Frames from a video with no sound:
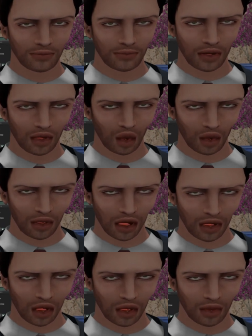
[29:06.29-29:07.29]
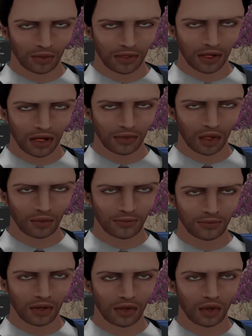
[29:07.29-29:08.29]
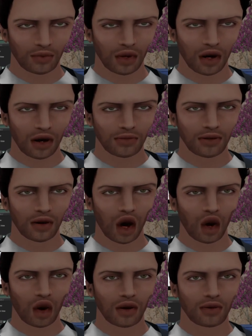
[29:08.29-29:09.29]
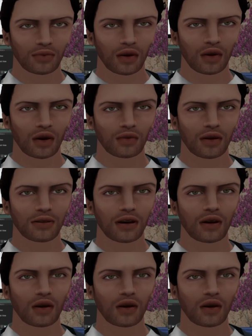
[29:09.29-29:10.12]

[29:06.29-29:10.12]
But structurally, it's very, very different.